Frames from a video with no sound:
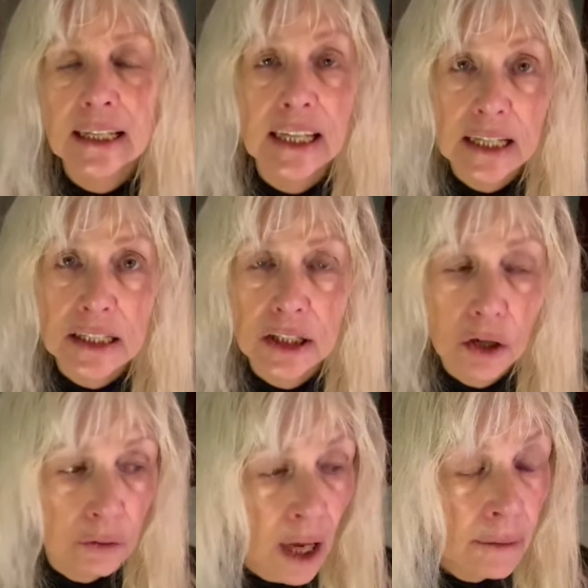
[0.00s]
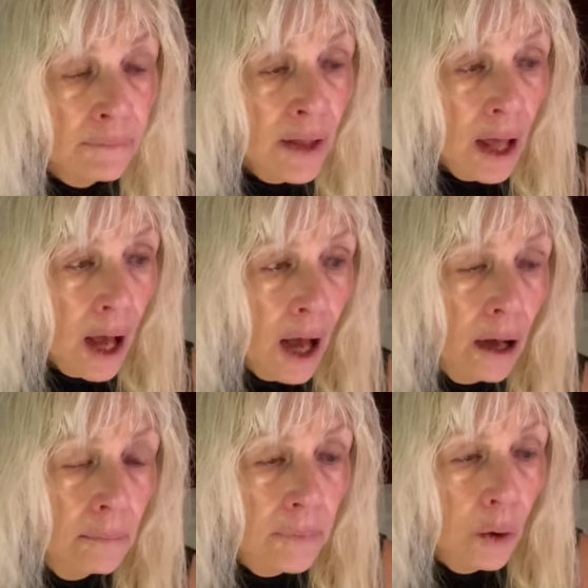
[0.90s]
Kia Sedona,
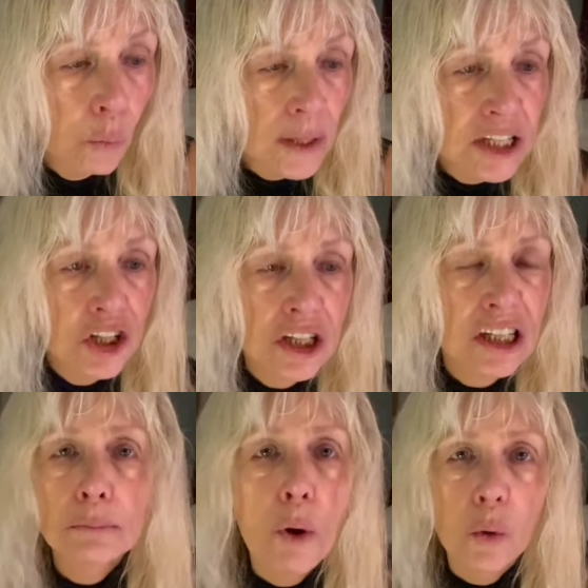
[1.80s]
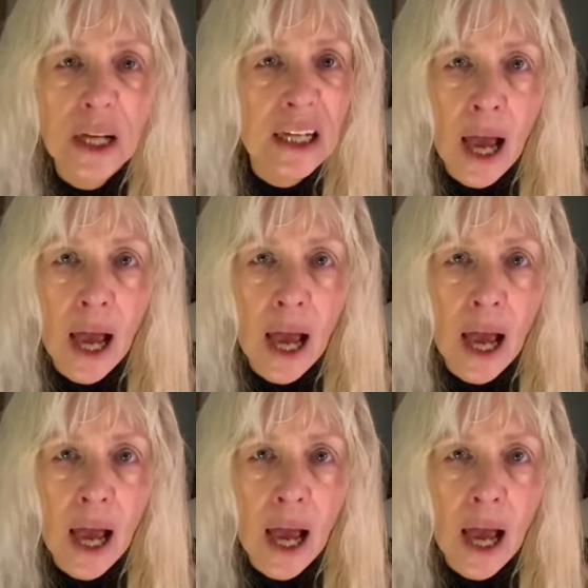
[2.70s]
um, was just smoking.